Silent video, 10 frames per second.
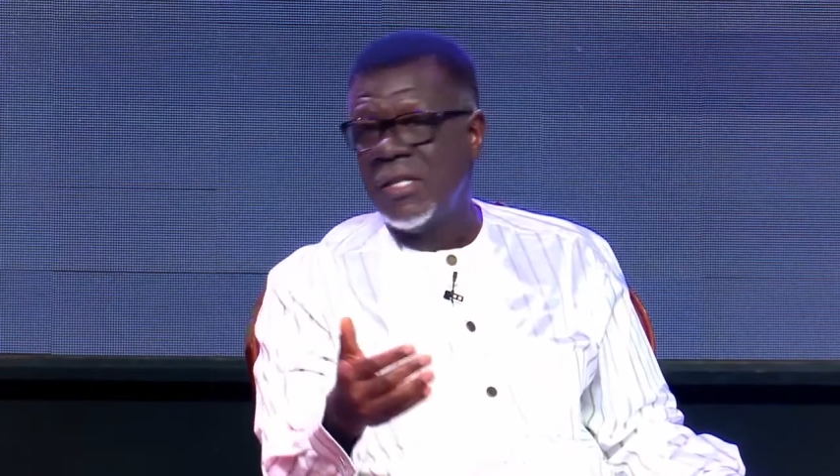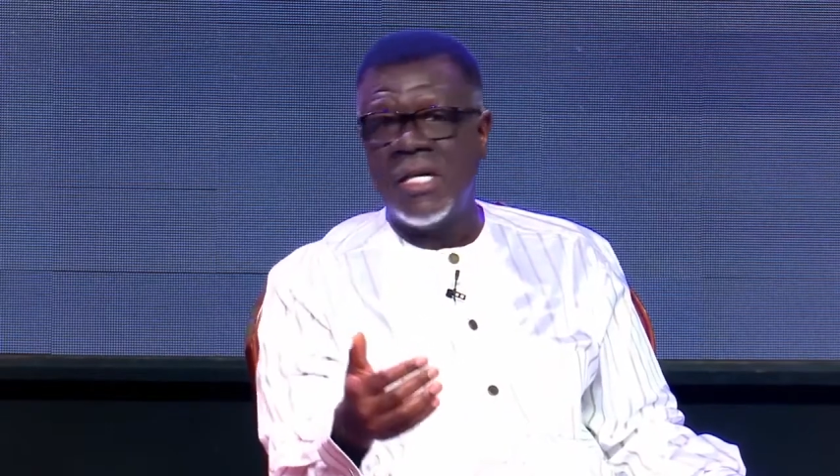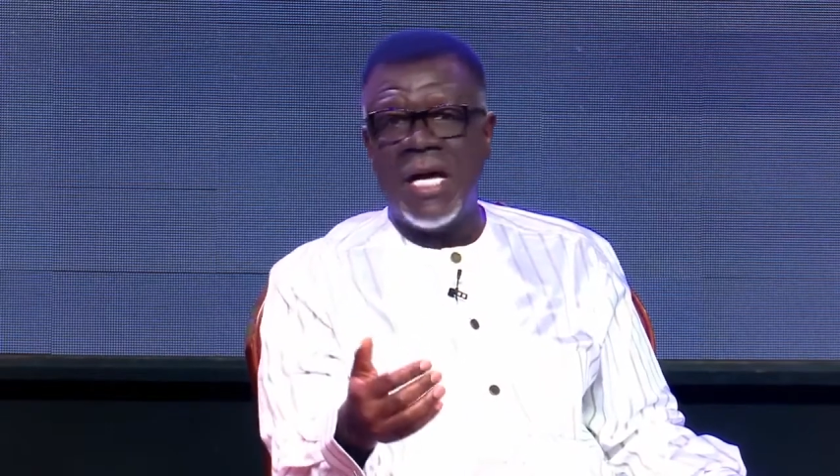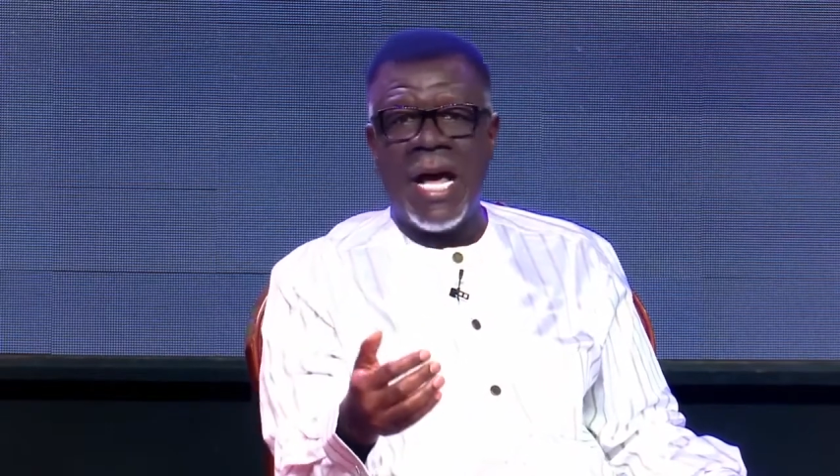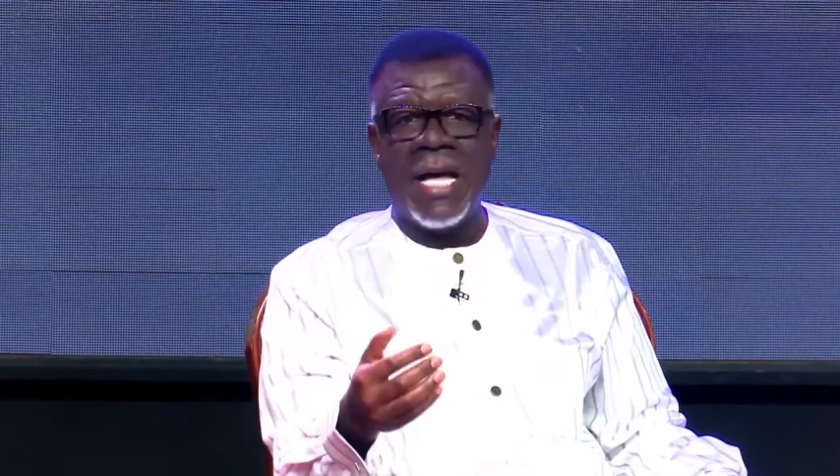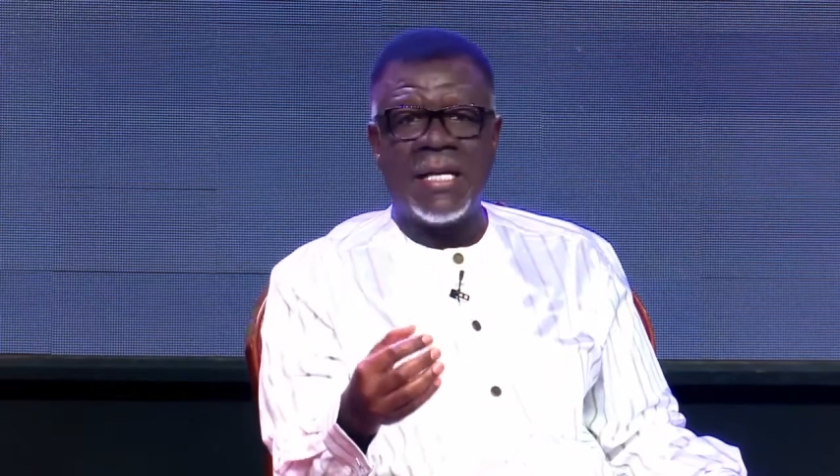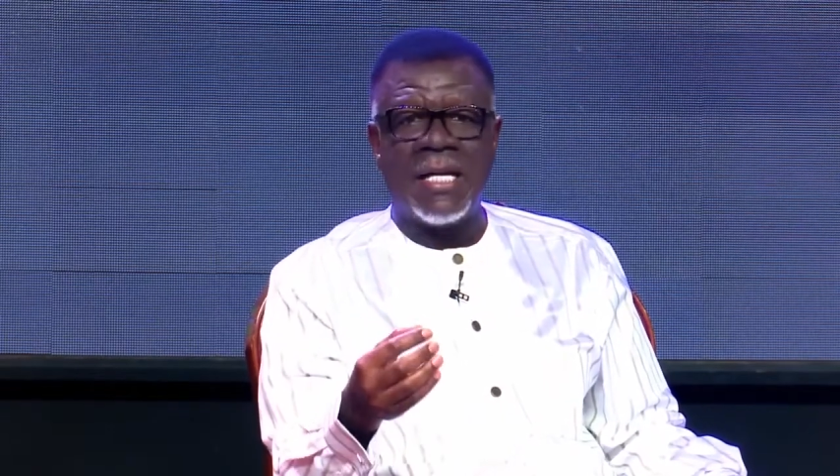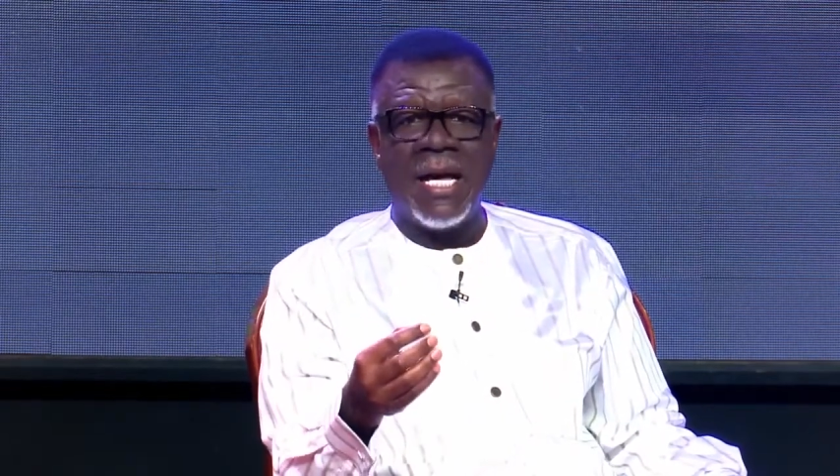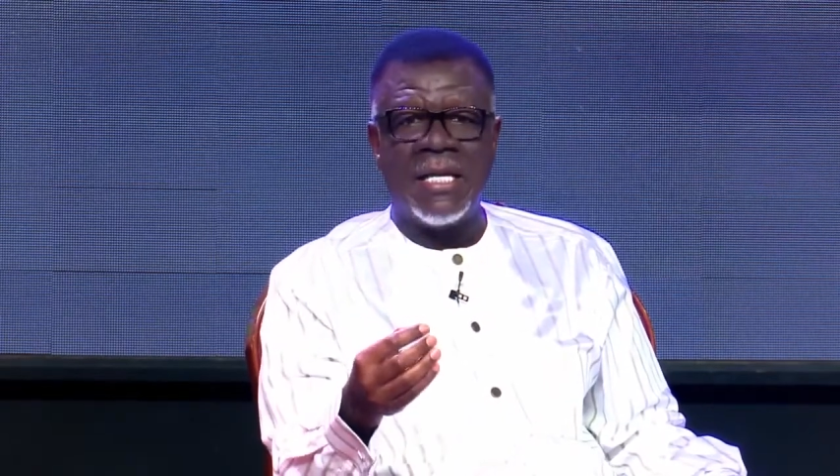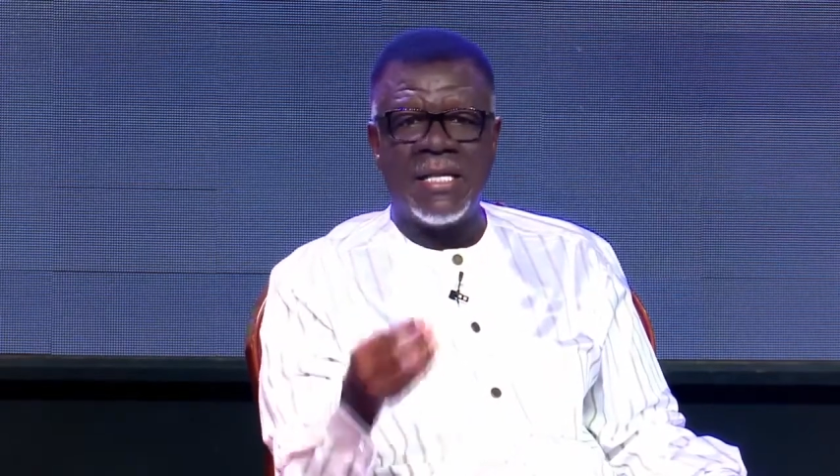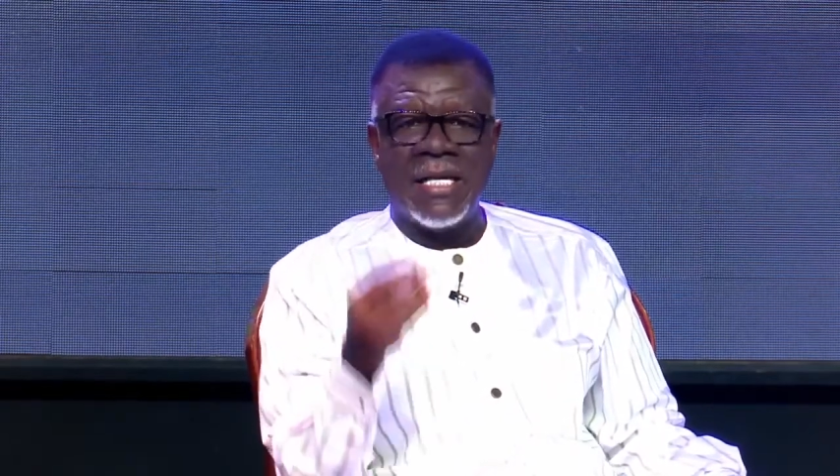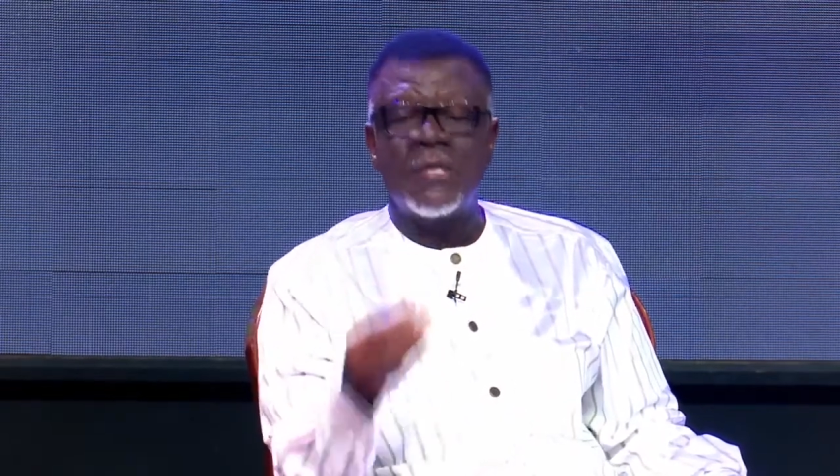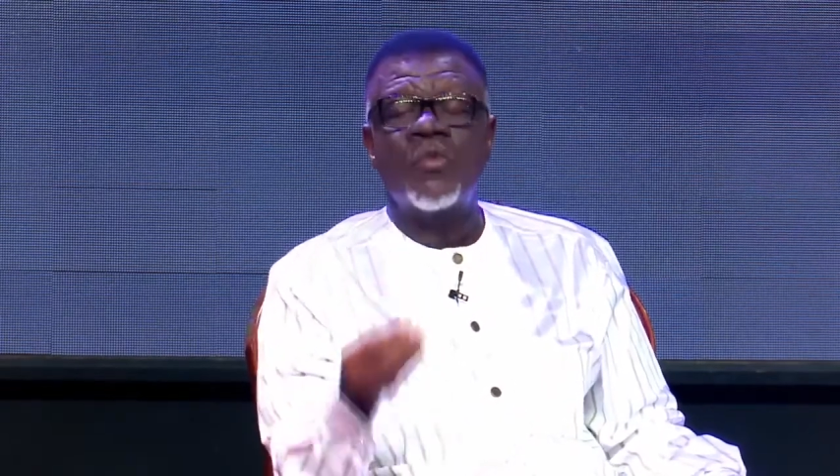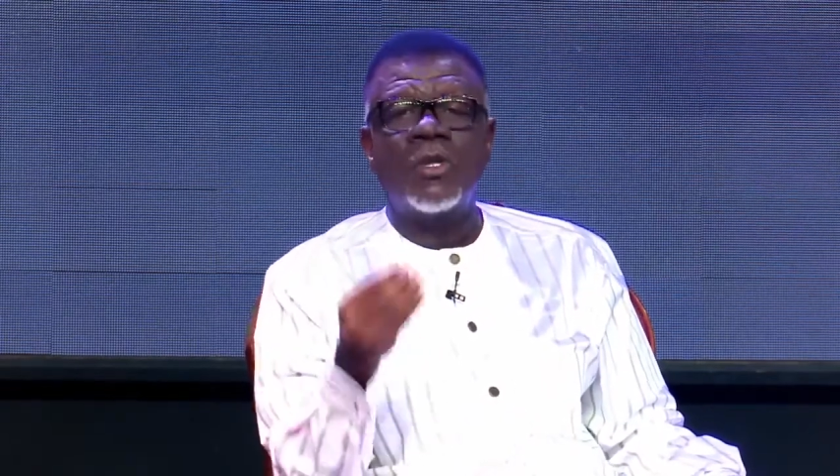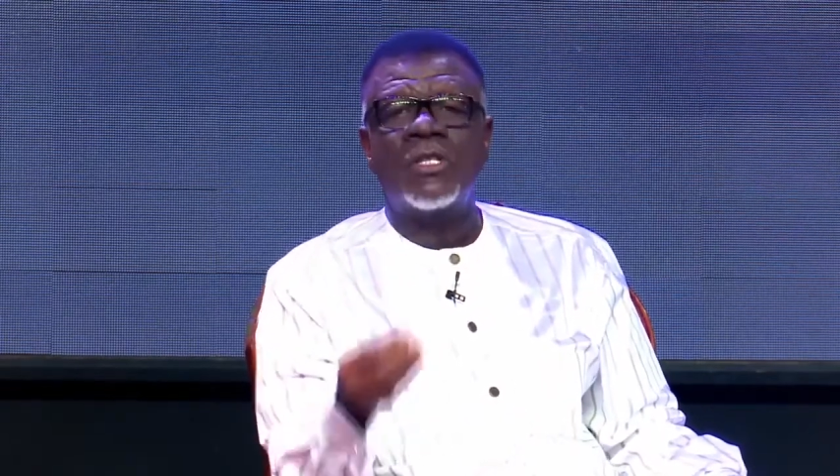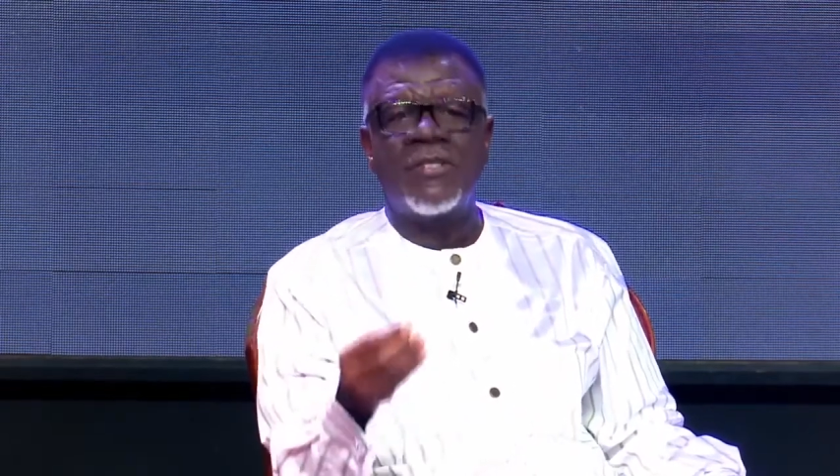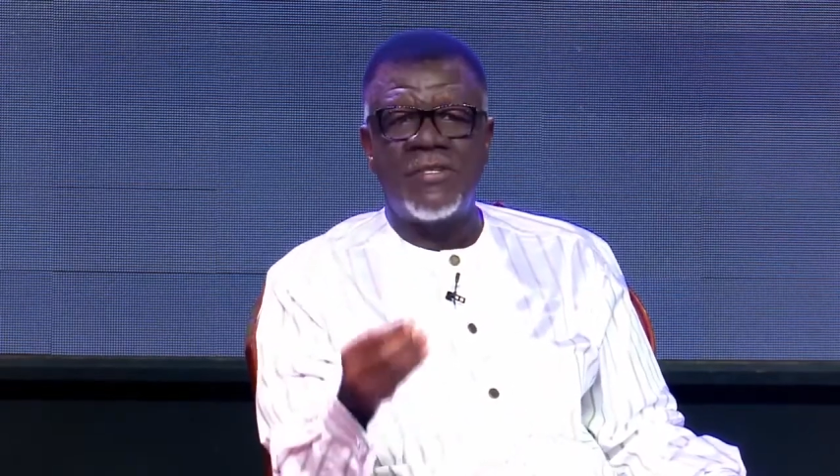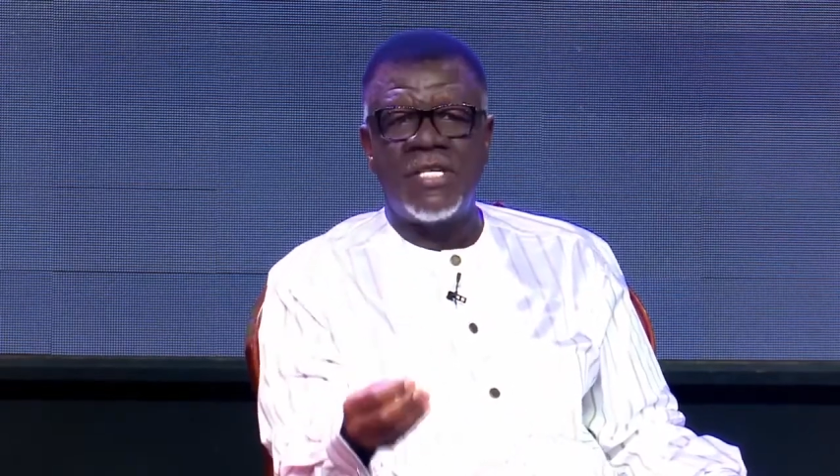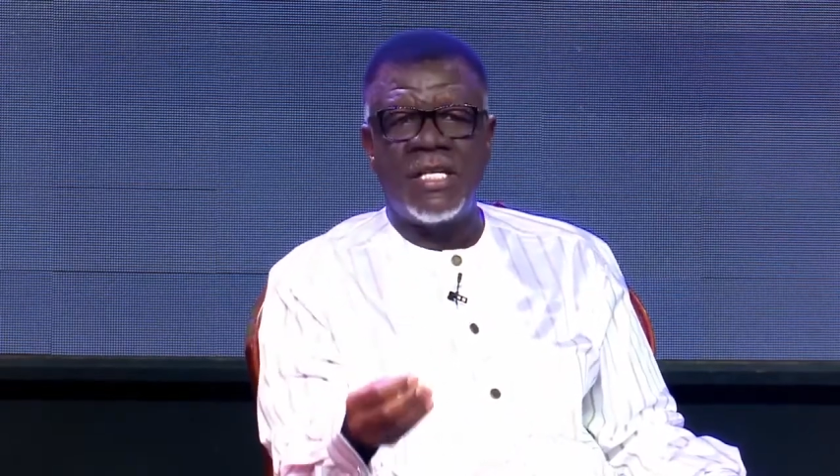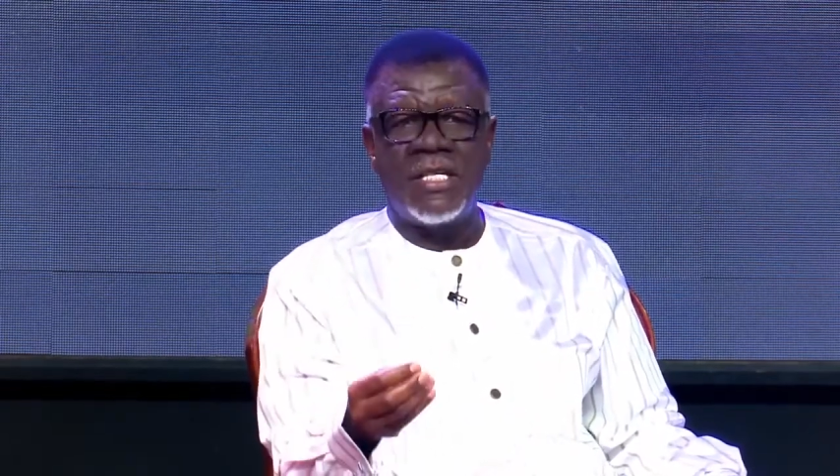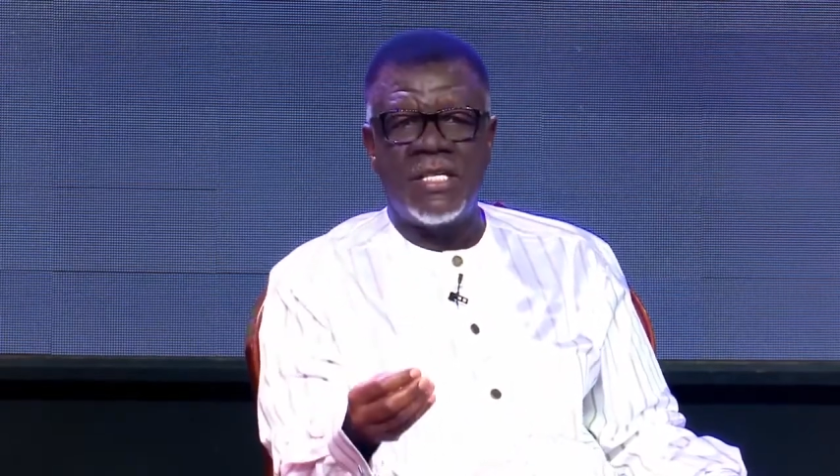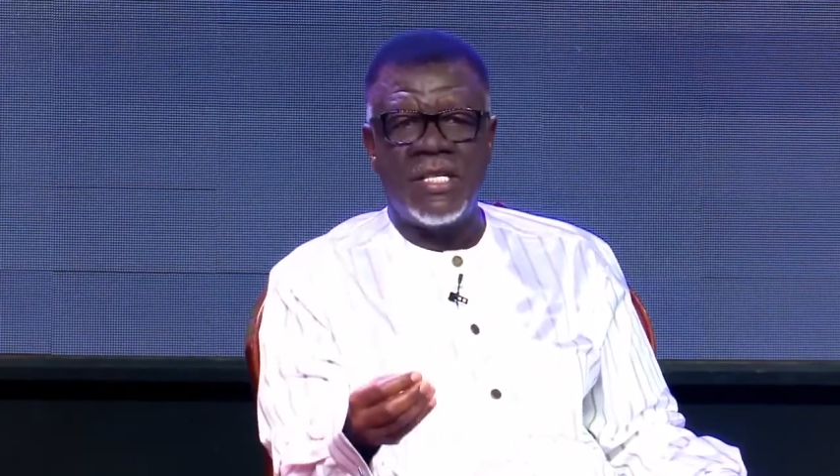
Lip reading: And that's what Christianity is.